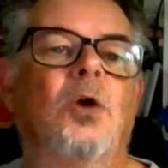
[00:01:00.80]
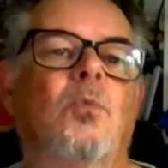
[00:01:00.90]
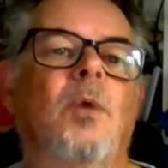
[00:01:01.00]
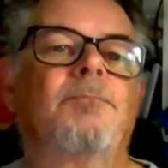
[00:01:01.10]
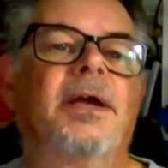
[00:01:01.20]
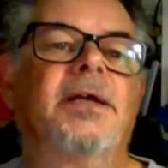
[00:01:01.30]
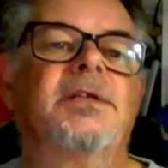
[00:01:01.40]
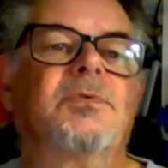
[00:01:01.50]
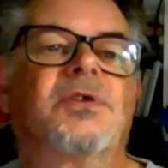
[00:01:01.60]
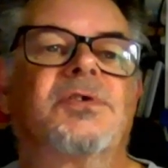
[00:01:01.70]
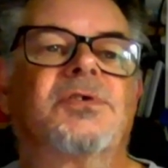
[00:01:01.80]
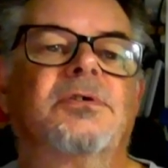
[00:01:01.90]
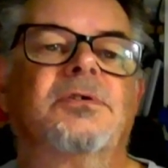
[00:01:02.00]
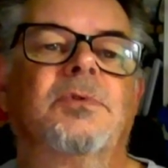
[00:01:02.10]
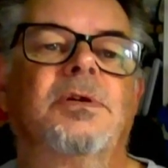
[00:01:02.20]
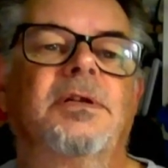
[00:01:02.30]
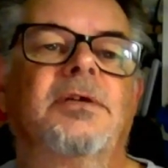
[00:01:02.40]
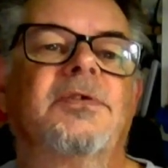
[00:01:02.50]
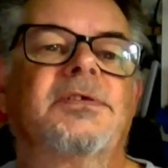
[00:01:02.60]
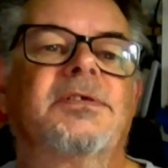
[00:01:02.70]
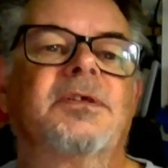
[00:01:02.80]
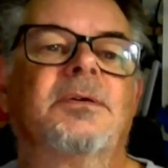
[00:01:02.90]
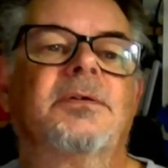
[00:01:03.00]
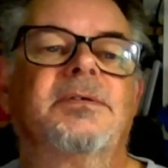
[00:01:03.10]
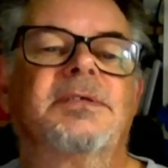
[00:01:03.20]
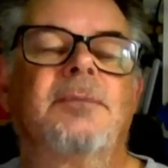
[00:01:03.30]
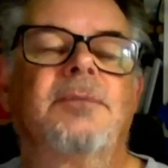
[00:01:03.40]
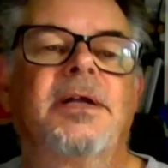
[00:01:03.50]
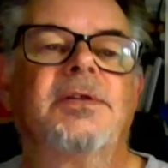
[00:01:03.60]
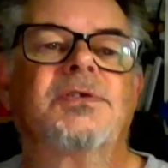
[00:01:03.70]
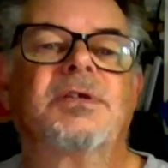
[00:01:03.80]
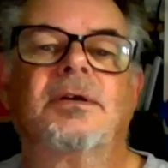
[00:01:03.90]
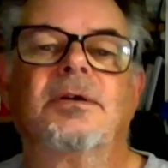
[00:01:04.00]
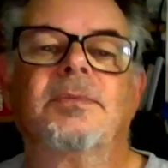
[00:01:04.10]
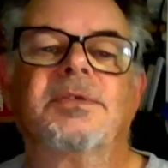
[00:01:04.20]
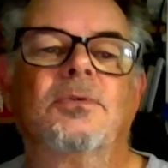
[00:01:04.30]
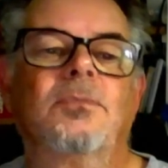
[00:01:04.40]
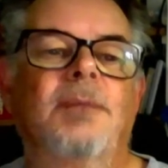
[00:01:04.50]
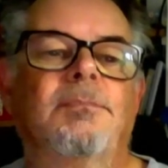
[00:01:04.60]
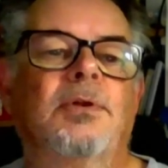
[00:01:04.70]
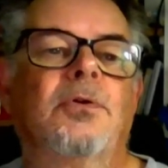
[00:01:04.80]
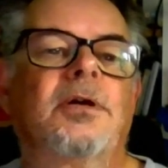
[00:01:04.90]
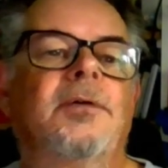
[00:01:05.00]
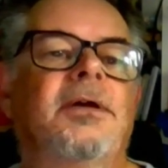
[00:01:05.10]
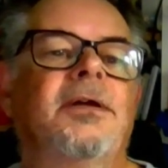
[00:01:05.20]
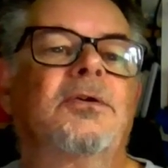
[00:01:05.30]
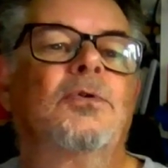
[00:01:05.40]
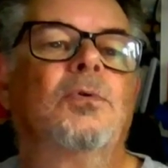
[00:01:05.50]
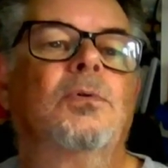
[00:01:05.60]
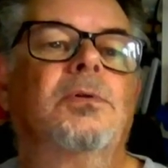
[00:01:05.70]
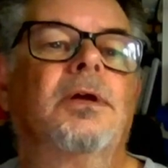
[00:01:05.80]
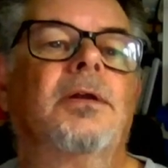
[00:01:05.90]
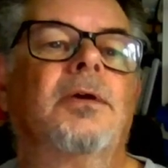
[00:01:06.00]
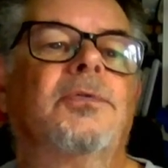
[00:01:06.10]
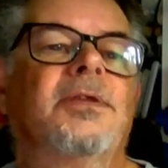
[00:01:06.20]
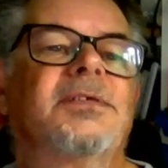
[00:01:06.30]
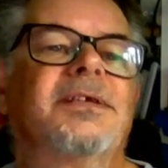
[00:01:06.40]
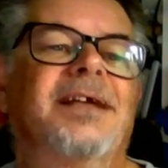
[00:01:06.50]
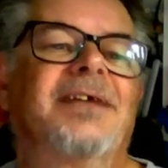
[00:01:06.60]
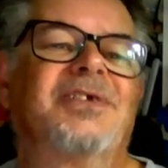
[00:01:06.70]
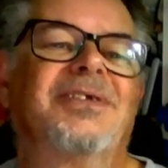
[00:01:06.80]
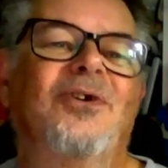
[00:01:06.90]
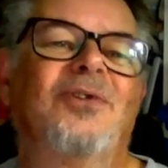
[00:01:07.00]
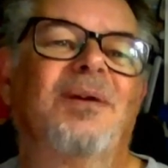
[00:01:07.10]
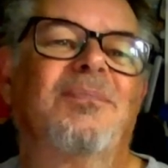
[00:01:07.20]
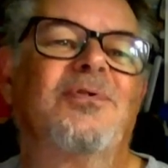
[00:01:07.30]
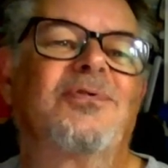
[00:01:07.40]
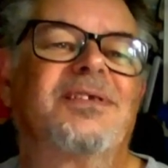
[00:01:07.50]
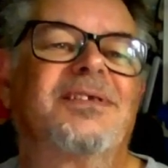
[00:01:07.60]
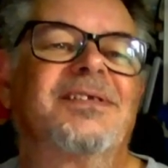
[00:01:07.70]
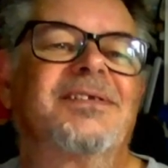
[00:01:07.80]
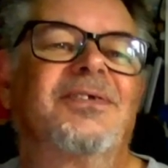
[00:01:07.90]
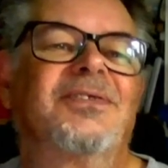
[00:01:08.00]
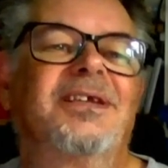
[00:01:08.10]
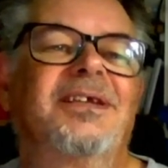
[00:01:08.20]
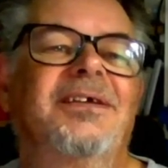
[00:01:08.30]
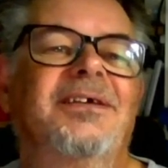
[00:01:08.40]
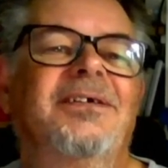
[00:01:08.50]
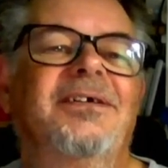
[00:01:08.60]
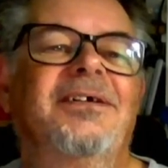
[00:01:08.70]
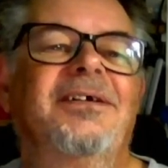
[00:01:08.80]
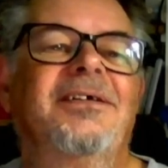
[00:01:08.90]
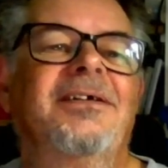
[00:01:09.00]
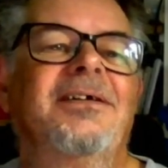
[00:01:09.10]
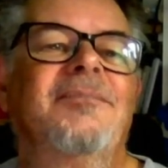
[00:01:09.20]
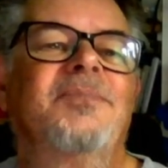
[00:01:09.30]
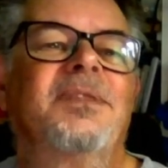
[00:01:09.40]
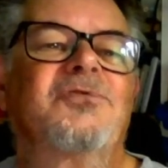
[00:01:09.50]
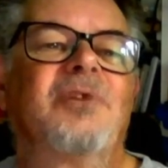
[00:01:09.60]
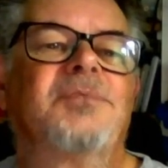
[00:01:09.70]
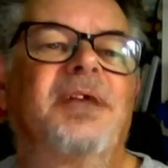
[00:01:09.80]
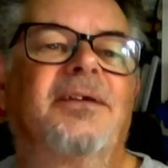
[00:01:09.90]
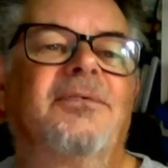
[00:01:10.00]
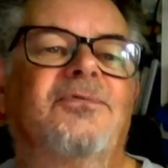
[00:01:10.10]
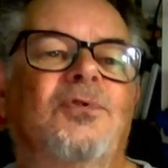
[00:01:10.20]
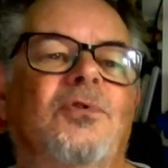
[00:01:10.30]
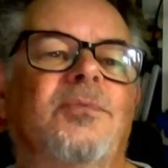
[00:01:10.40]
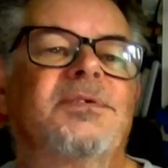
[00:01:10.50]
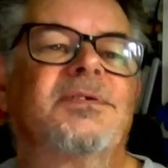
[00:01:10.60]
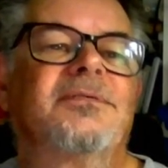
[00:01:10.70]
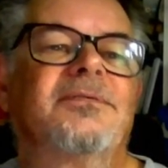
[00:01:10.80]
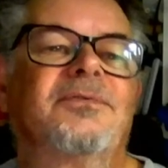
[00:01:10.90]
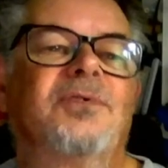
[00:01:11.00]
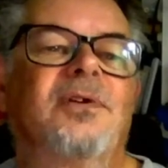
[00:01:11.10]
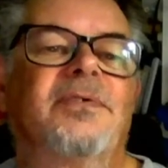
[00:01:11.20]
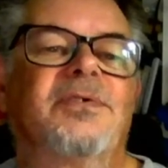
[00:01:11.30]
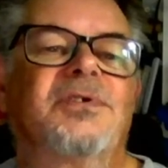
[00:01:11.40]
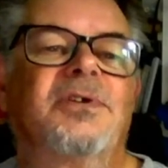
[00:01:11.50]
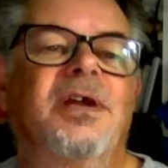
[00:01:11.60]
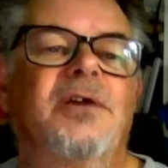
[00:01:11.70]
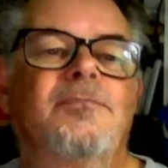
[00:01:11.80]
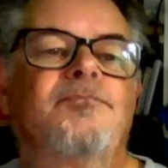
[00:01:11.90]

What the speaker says: web page, which I showed you earlier. This is the same page. It's on my blog. Cool. Oh no, this is actually not on my blog. This is on the scripting forums for FL Studio, and